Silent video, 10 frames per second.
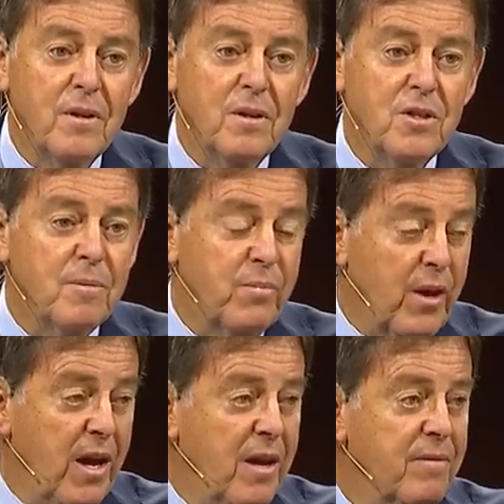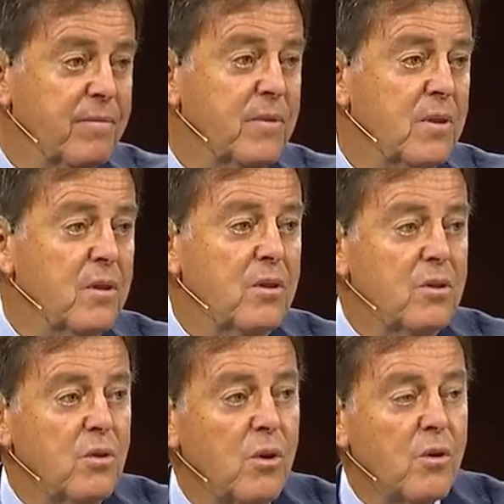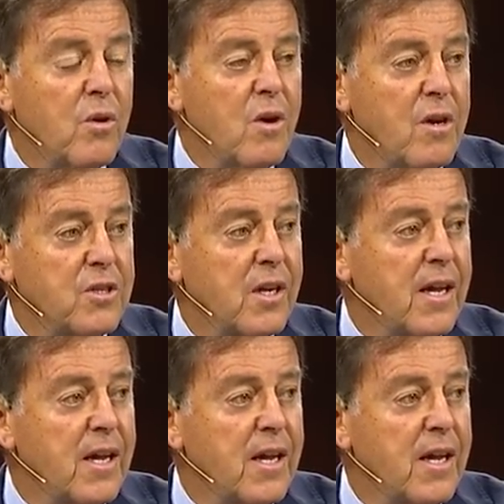Simply, to your cross